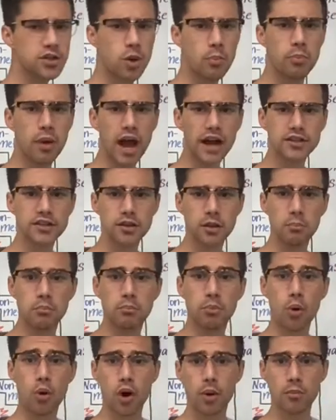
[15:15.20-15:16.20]
go back to the
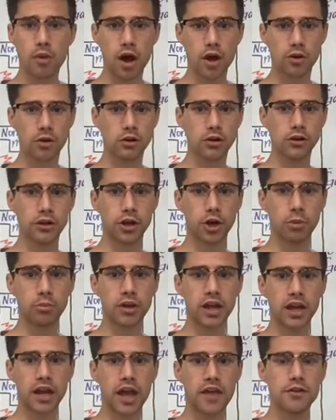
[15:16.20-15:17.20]
Bohr model a little
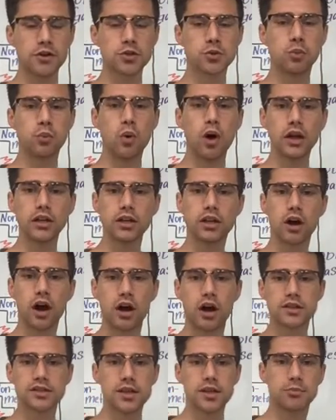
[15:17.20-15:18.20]
bit. And there's one
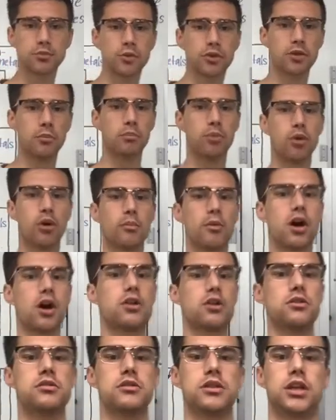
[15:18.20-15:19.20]
concept with the Bohr
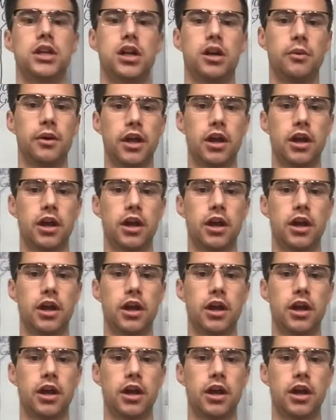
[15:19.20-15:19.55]
model. Here we